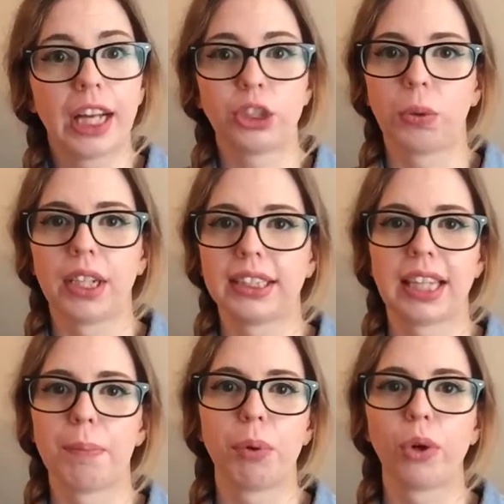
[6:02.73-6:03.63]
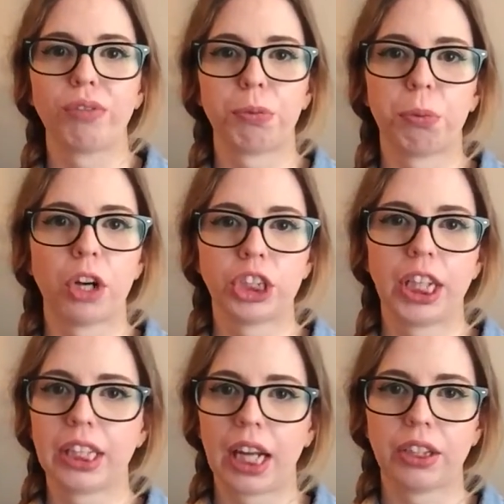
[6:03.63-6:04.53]
actual example of a
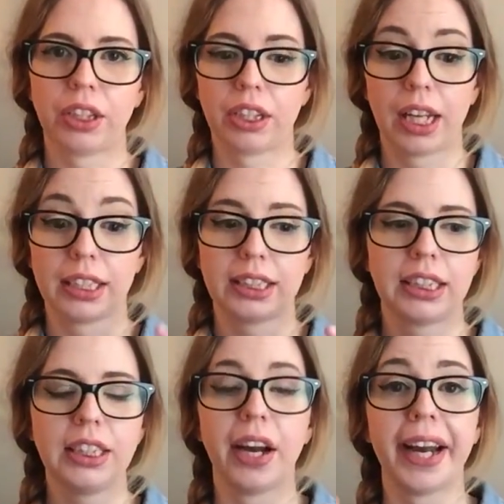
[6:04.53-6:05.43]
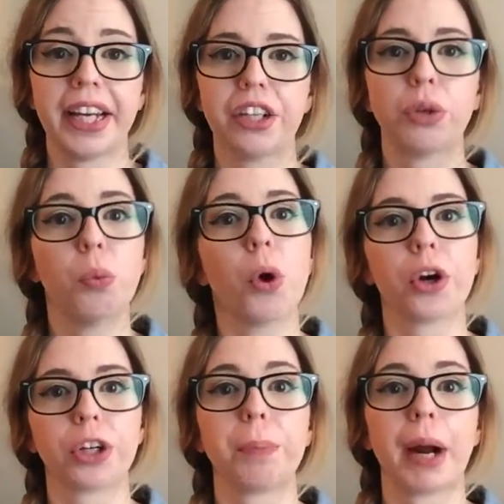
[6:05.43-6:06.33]
project and see the ink
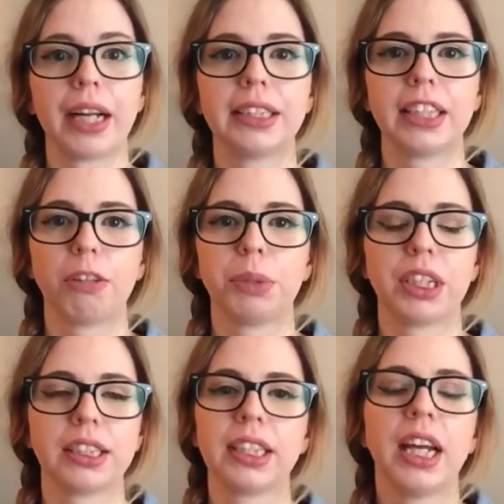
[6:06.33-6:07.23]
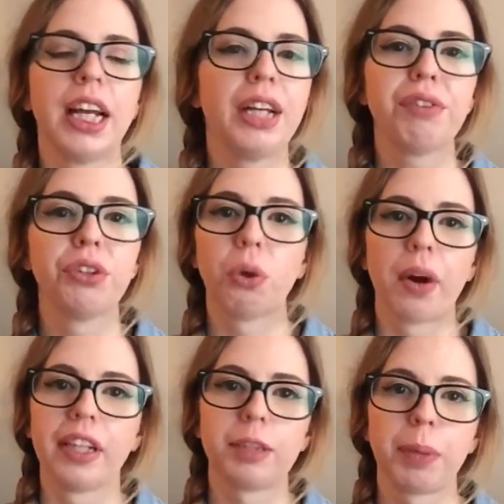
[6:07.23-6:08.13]
work by itself, because even though
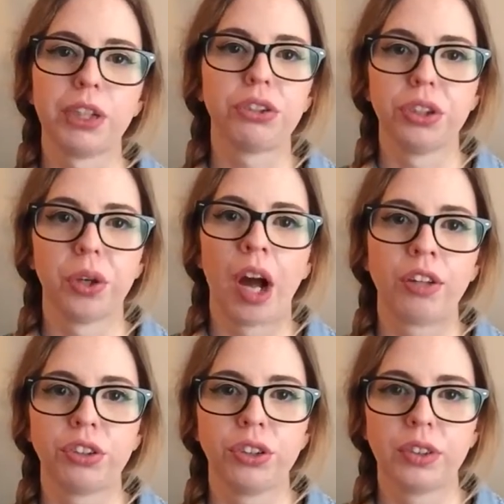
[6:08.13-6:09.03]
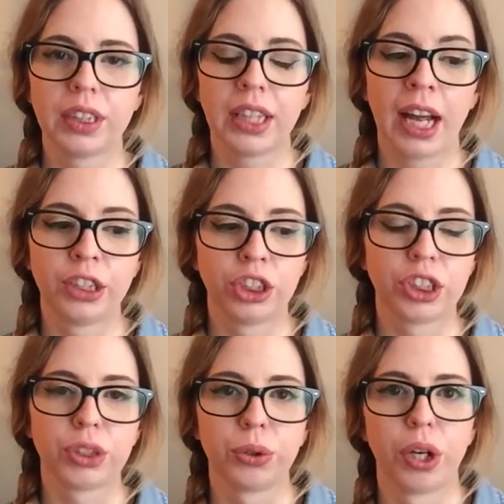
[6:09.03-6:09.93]
I explained to you how to use it, I
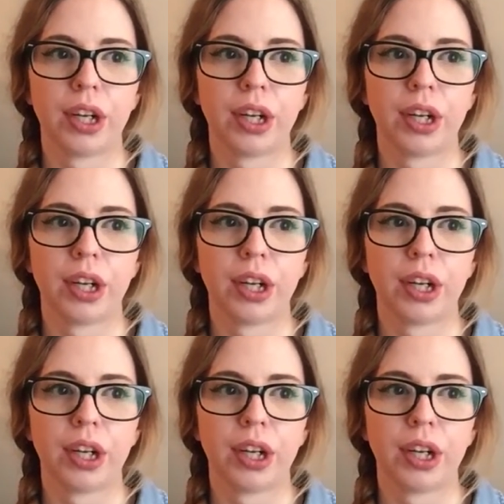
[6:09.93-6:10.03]
just